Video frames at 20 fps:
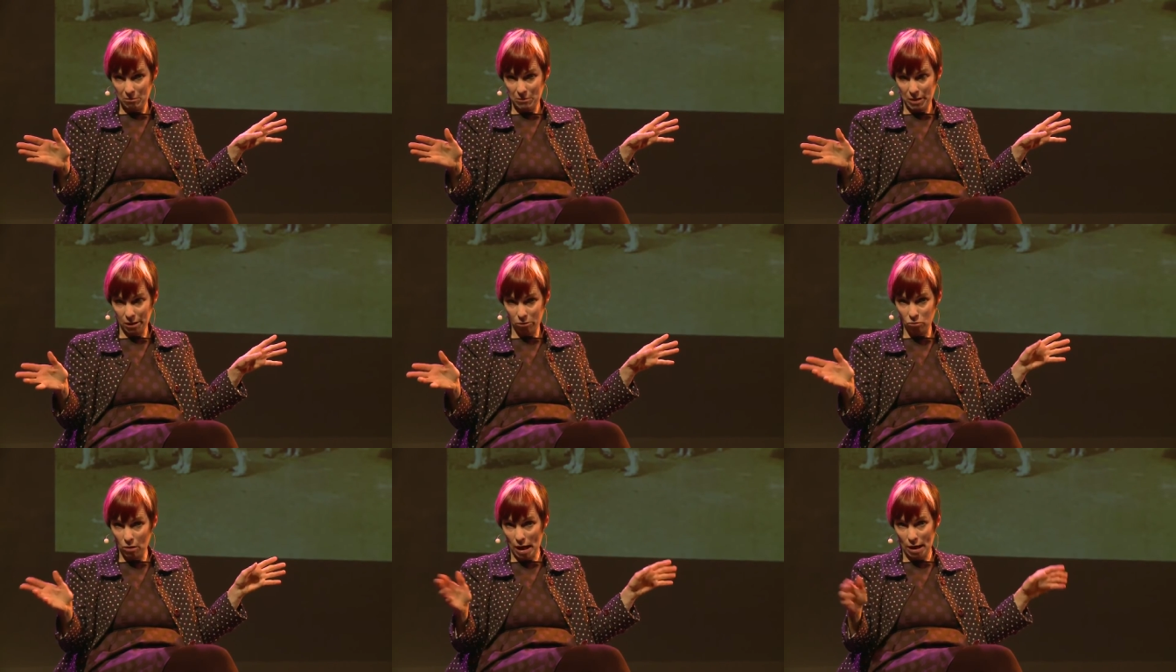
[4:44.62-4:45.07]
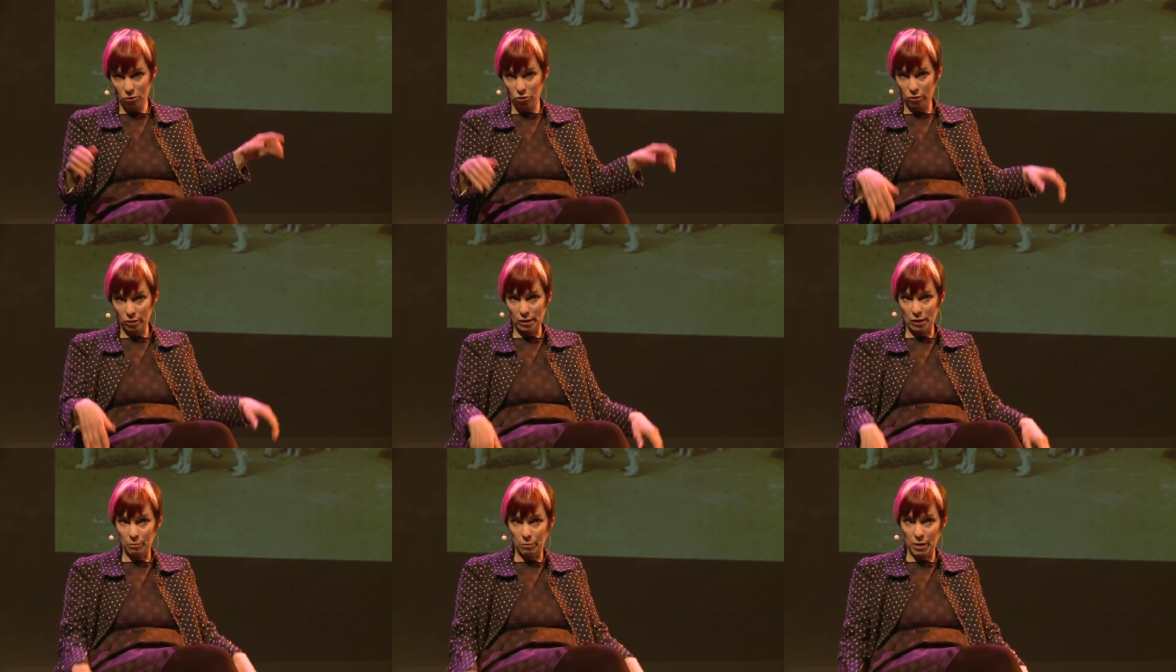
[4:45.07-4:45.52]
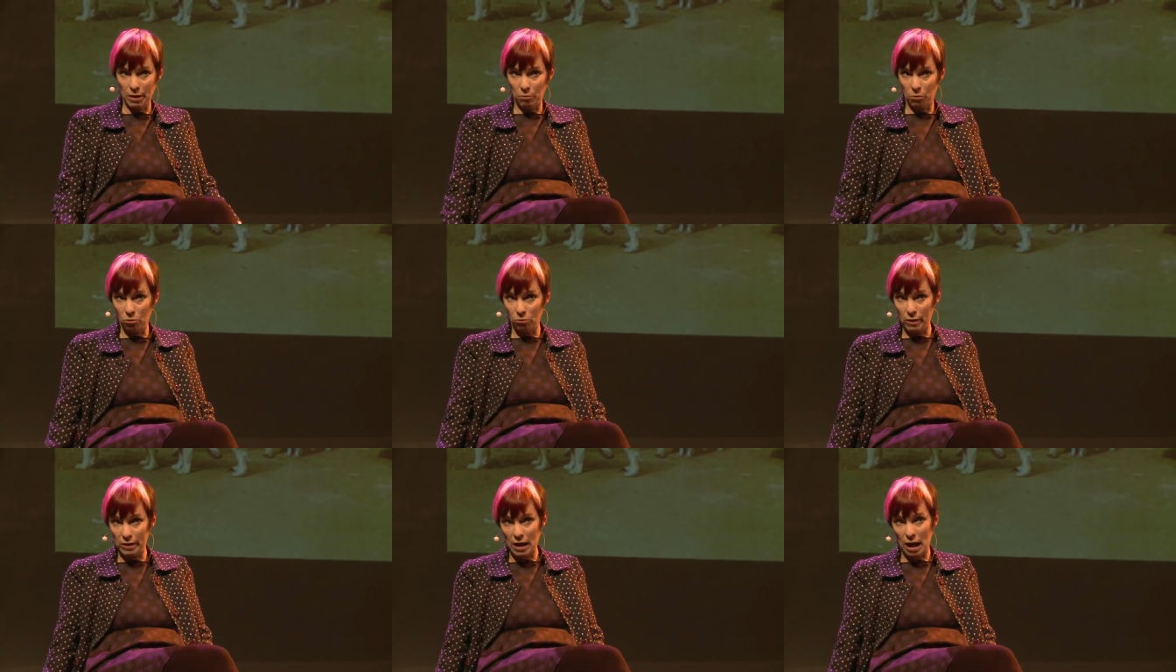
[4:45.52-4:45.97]
And gradually, the
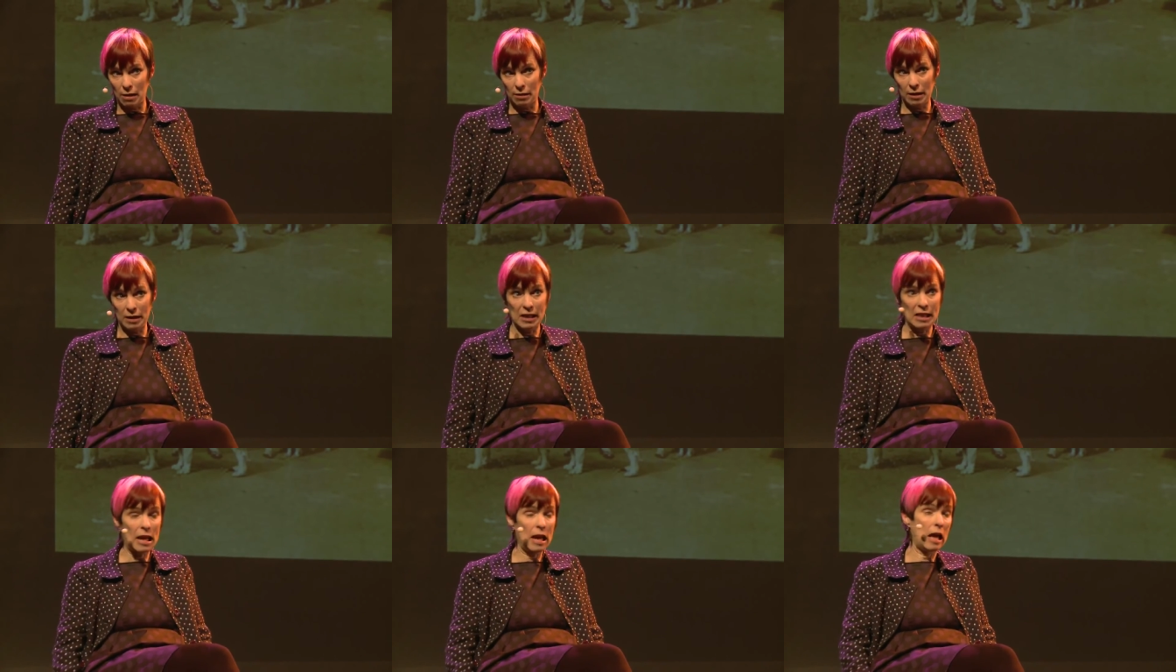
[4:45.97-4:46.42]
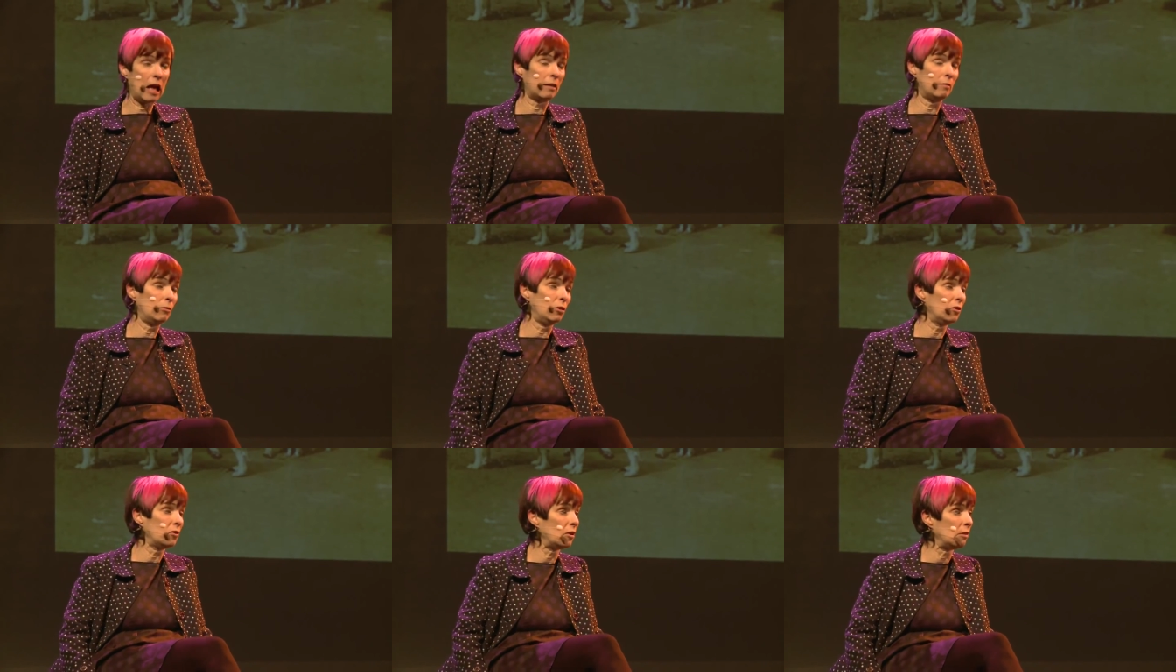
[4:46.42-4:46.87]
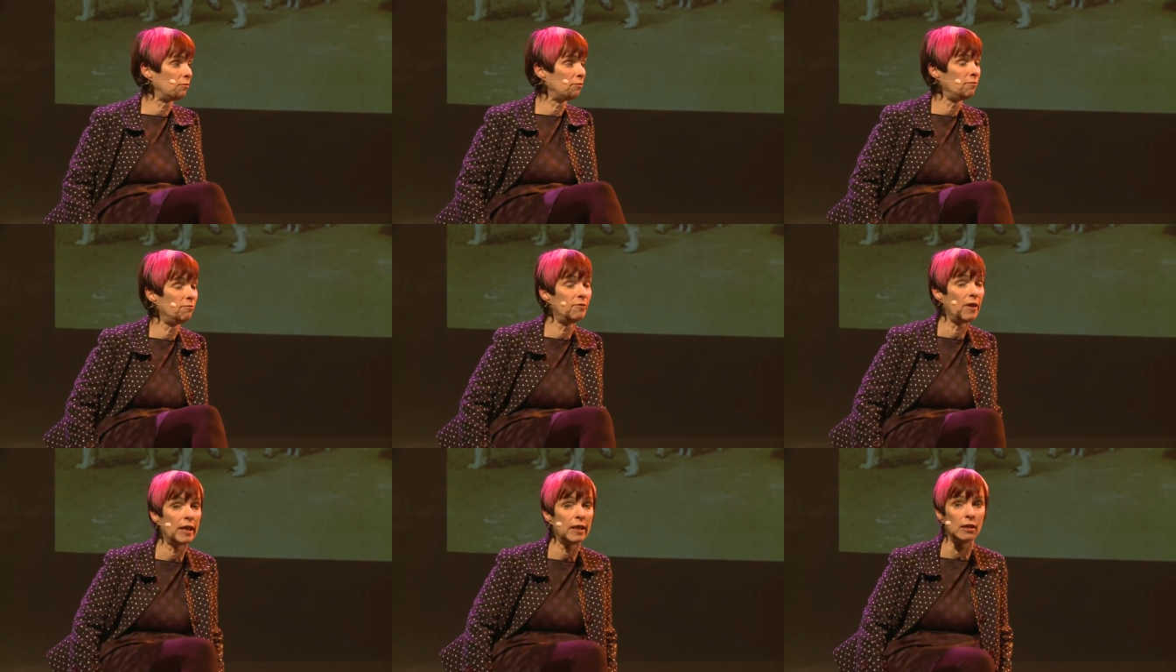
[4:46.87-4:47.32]
people without any animals have
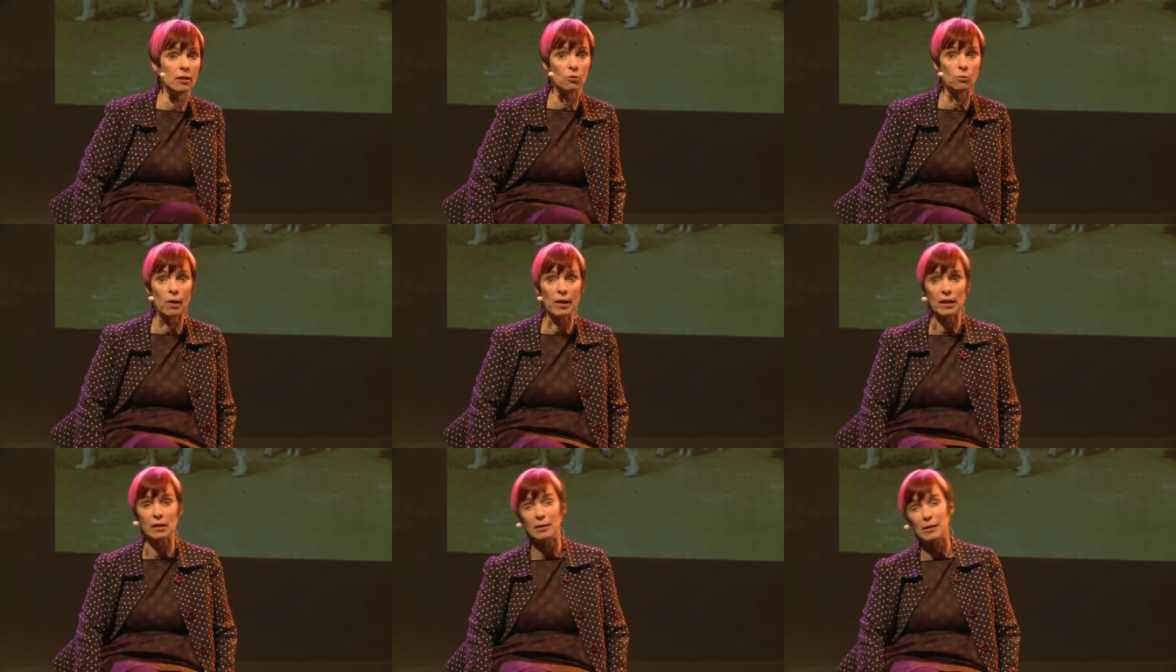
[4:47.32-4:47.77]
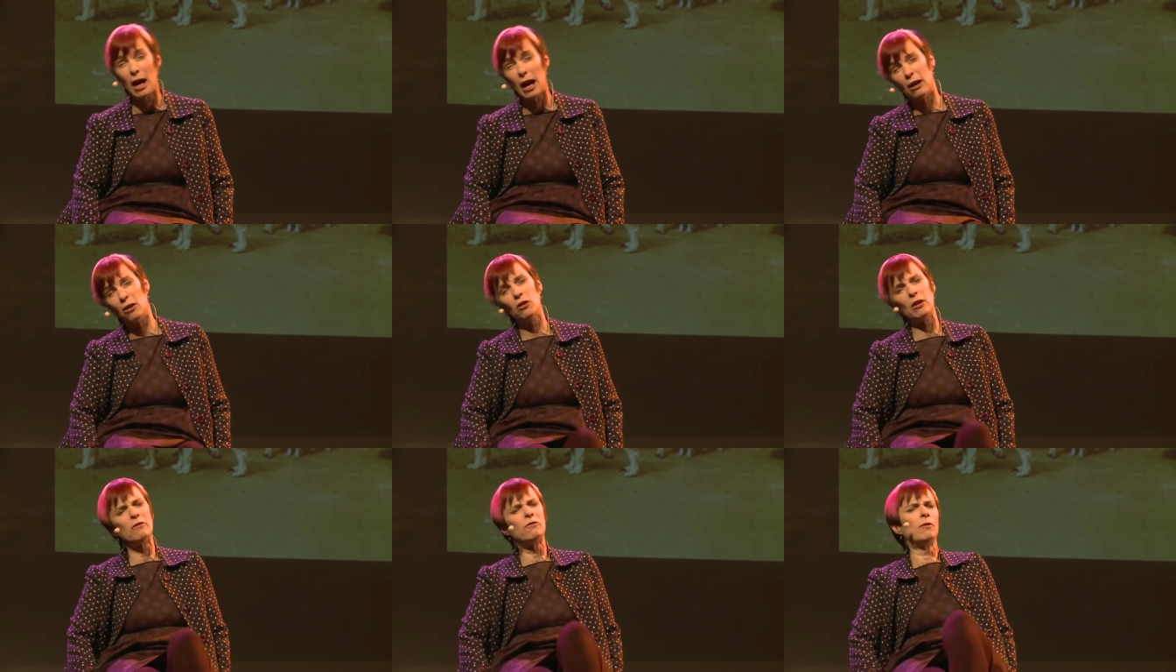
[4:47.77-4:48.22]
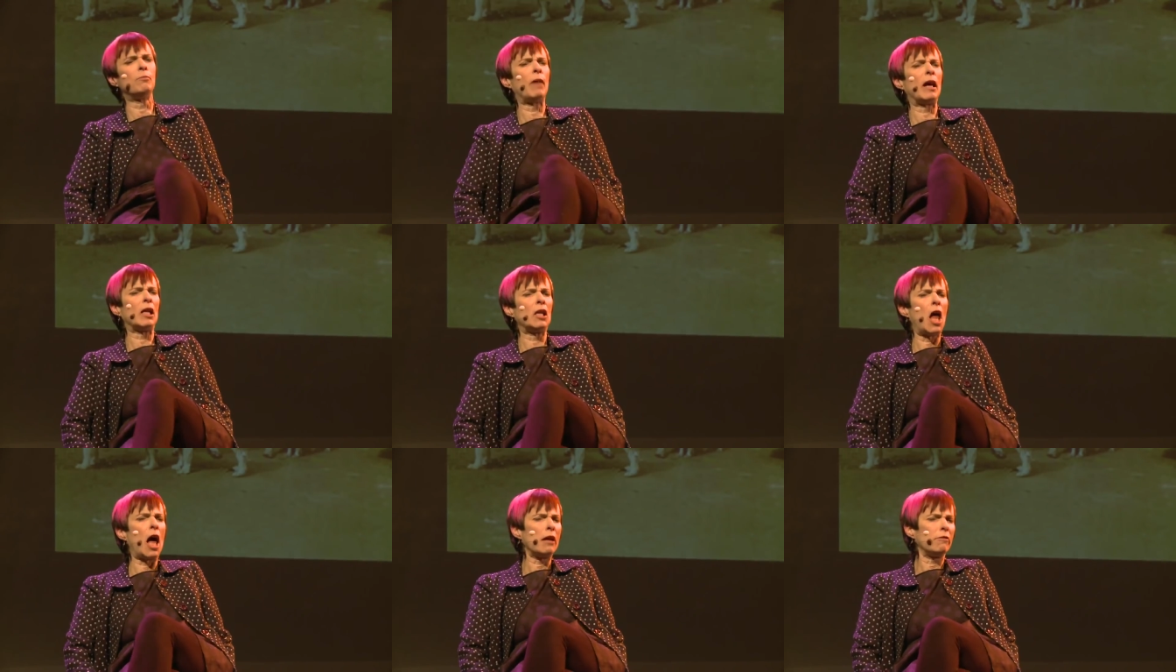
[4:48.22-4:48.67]
faded away entirely from
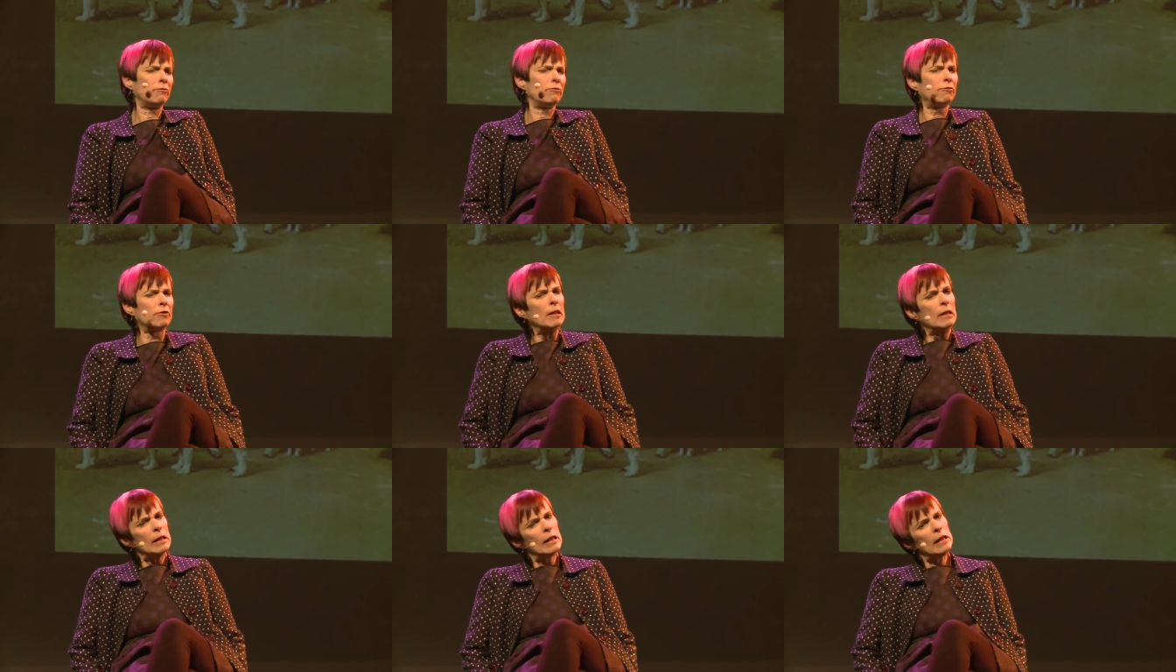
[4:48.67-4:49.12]
my life.